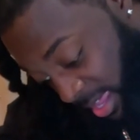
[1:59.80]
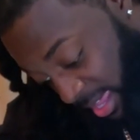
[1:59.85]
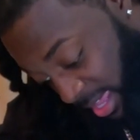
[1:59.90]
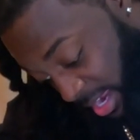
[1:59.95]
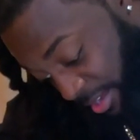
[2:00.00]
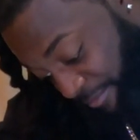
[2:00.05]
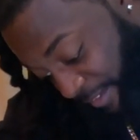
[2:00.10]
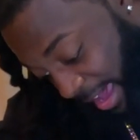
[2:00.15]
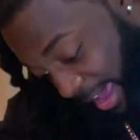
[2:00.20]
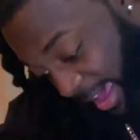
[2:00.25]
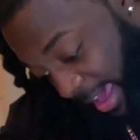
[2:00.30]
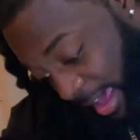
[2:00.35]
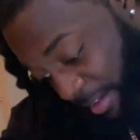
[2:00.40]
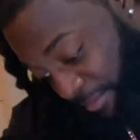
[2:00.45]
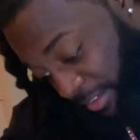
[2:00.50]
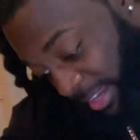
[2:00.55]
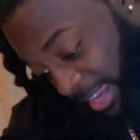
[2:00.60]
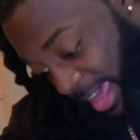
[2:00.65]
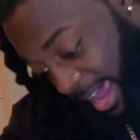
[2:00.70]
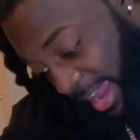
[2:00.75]
And if I have
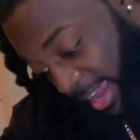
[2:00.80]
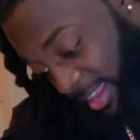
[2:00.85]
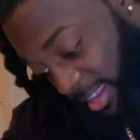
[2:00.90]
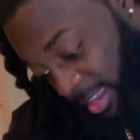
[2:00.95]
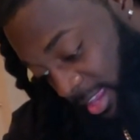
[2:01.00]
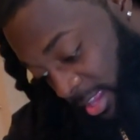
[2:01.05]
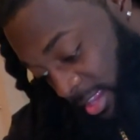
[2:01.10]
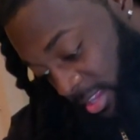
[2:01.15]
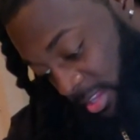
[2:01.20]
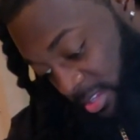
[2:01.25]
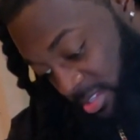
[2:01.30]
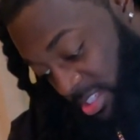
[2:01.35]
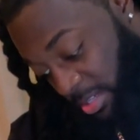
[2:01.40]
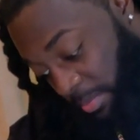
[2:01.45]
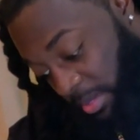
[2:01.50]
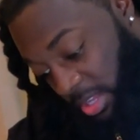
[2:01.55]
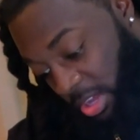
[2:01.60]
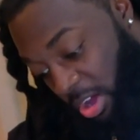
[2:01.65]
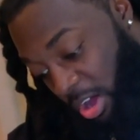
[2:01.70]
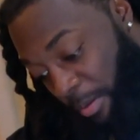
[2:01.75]
a lot, some
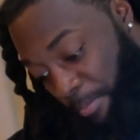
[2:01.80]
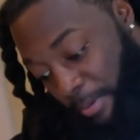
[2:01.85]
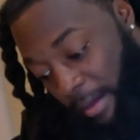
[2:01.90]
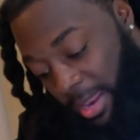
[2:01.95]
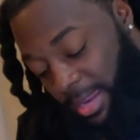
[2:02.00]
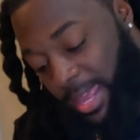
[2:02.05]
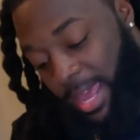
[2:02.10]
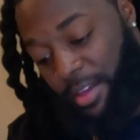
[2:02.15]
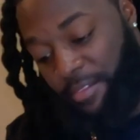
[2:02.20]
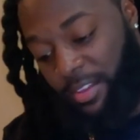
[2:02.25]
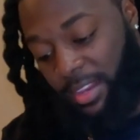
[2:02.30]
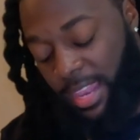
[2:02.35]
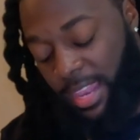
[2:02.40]
of y'all probably have a